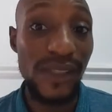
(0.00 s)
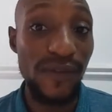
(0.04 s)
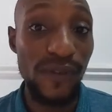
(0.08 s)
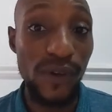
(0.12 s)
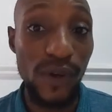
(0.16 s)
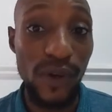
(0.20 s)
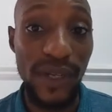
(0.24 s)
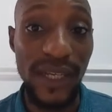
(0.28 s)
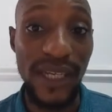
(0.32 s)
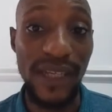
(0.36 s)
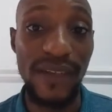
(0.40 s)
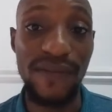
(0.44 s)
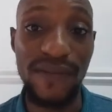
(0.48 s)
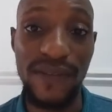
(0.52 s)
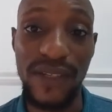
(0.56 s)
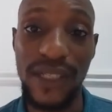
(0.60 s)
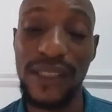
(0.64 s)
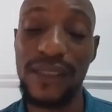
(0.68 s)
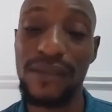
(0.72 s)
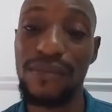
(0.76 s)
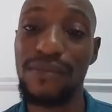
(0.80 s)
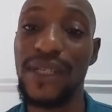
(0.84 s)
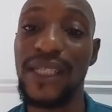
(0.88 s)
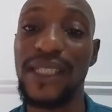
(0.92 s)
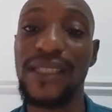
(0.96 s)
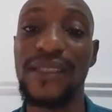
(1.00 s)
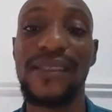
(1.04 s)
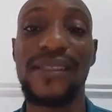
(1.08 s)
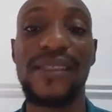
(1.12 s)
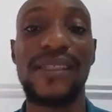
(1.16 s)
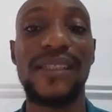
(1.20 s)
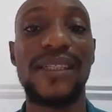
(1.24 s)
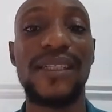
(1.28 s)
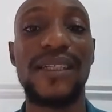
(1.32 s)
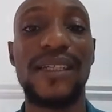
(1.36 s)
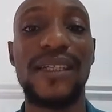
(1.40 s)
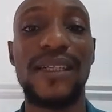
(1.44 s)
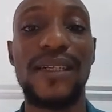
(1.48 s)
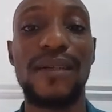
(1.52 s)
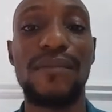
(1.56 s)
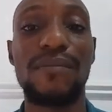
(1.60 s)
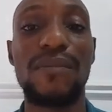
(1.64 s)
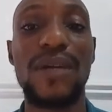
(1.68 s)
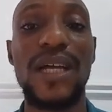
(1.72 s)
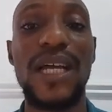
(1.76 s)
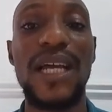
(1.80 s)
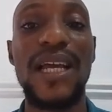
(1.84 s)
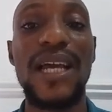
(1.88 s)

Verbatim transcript: for investments in um,